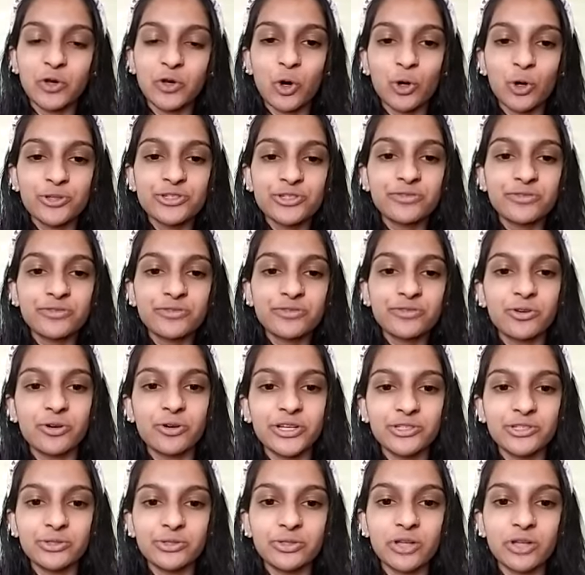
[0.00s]
goals of
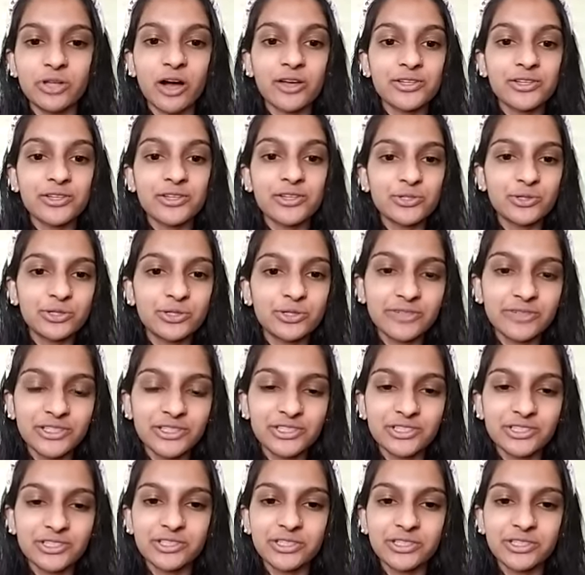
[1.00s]
going to law school
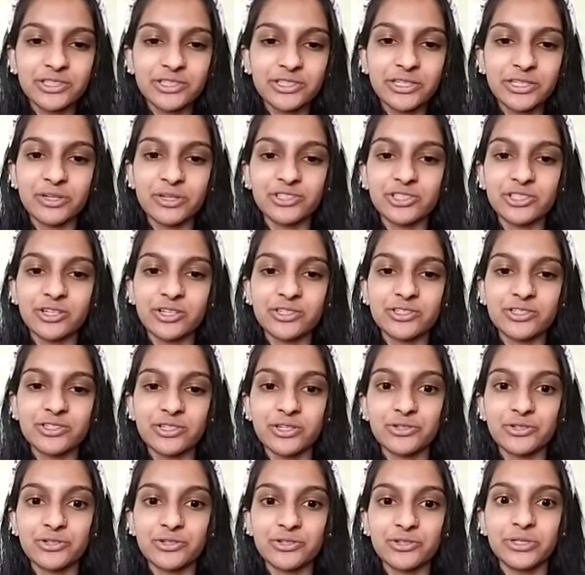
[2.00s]
eventually, but she also
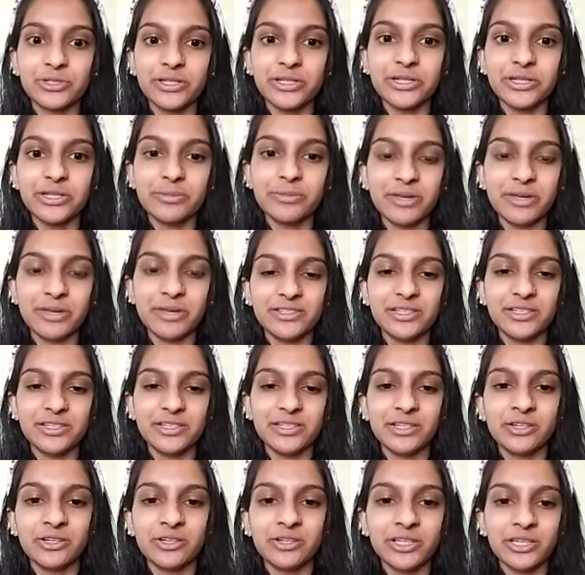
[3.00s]
does really
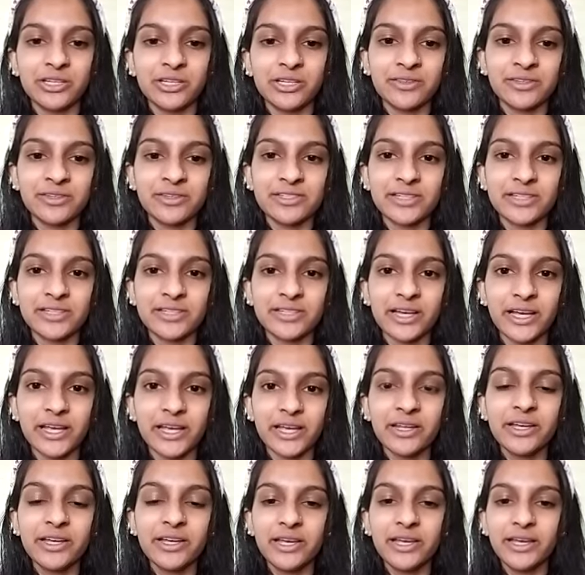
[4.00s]
amazing cooking on the
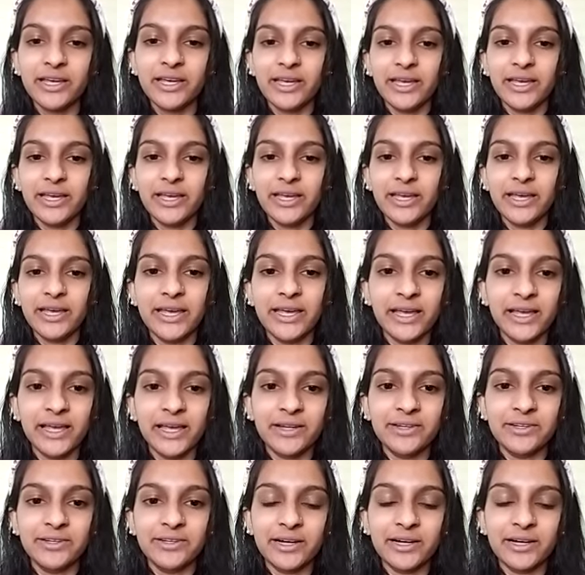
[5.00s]
side,
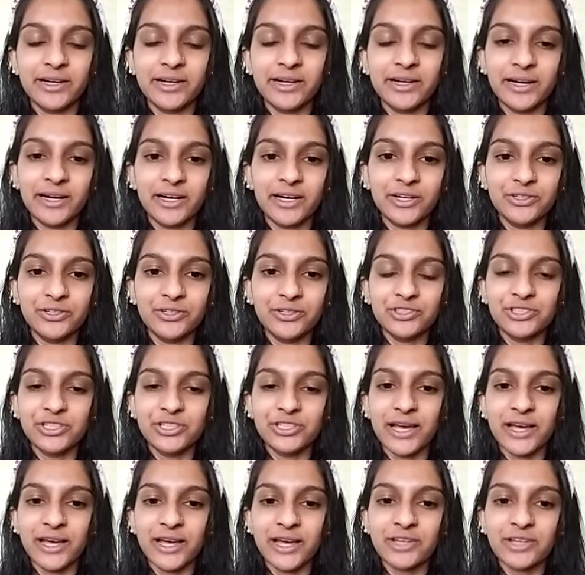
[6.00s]
and
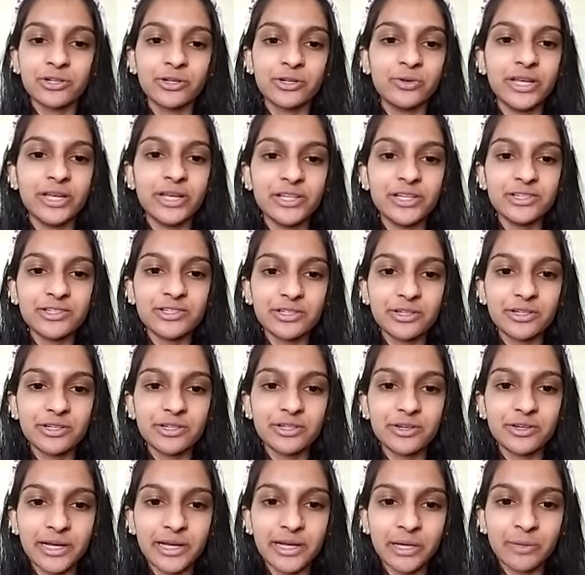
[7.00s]
she has her own
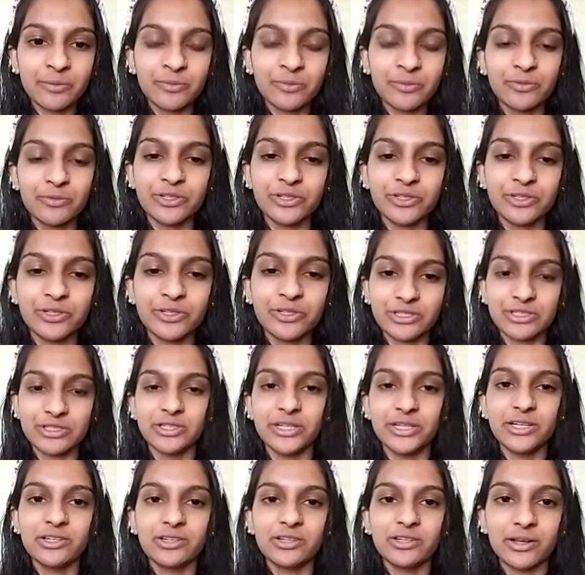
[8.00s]
Instagram, which is
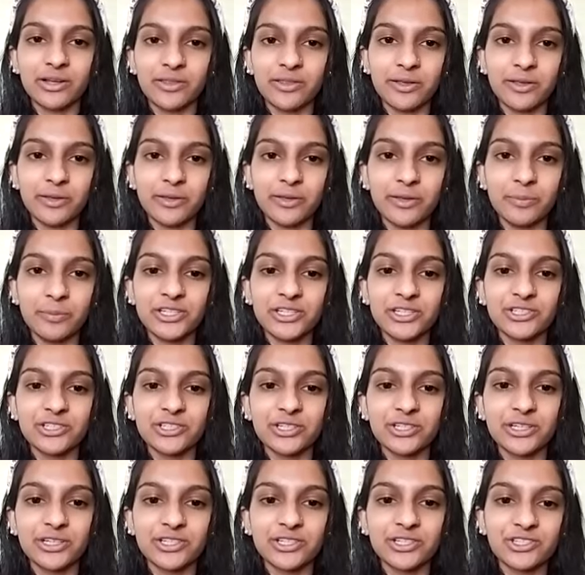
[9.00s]
linked on the
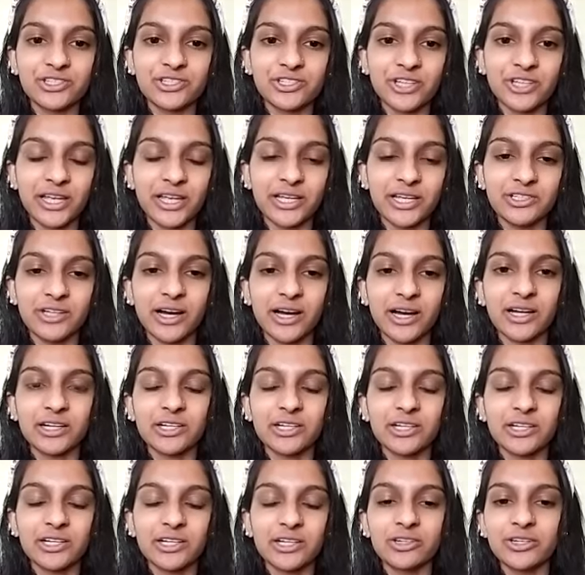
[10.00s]
picture. It's
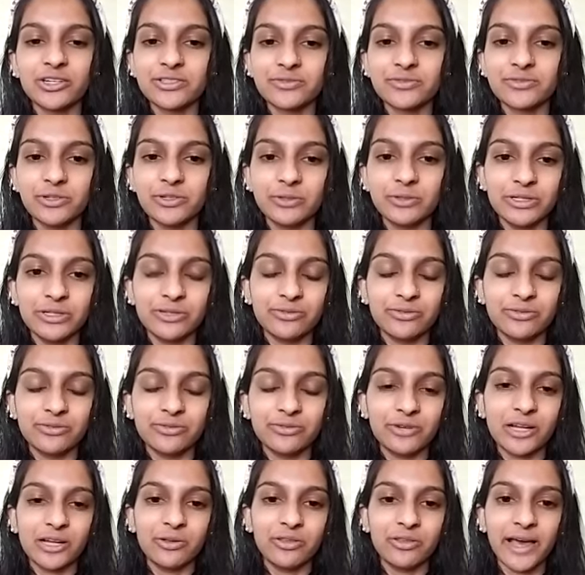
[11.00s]
shay.cooks if you want to
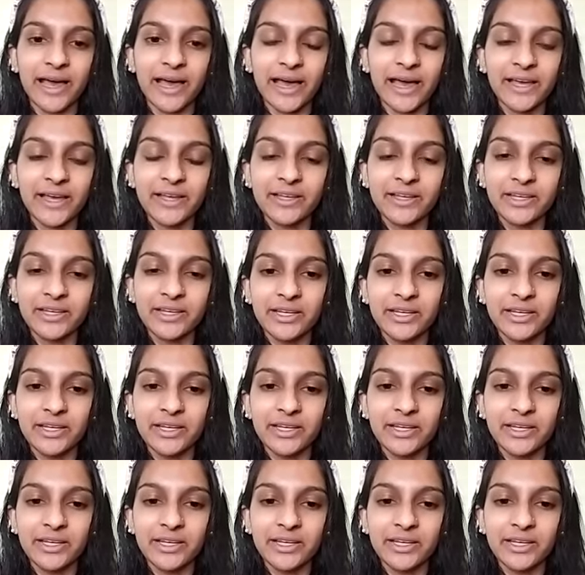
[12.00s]
follow that.